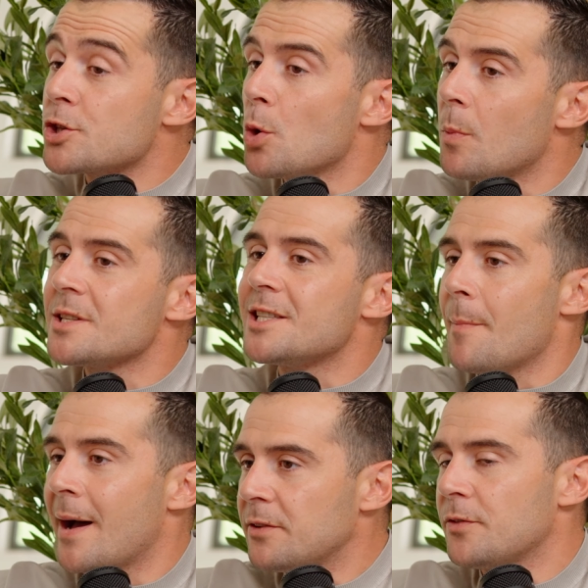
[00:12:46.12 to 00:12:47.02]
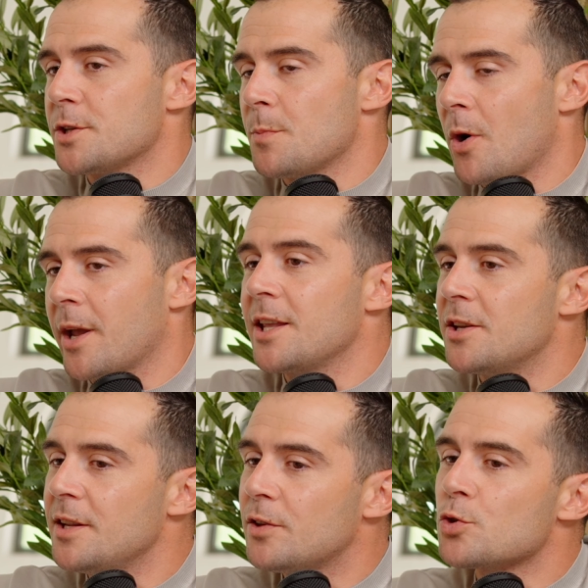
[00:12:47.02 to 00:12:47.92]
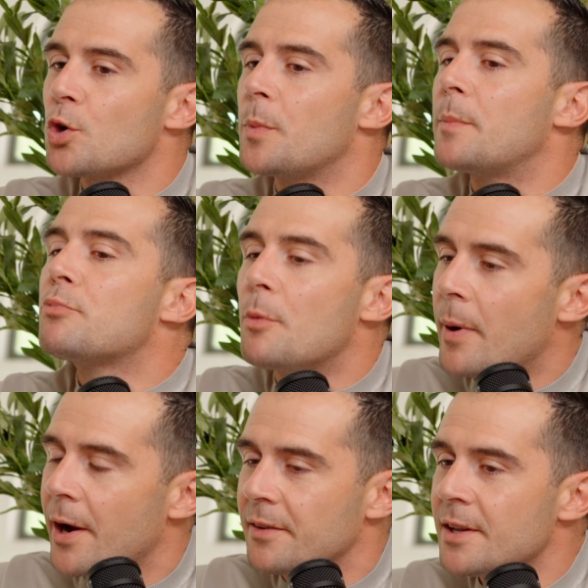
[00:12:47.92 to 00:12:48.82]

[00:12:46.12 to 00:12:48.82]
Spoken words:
so much demand for this market. You need to sort of be prepared.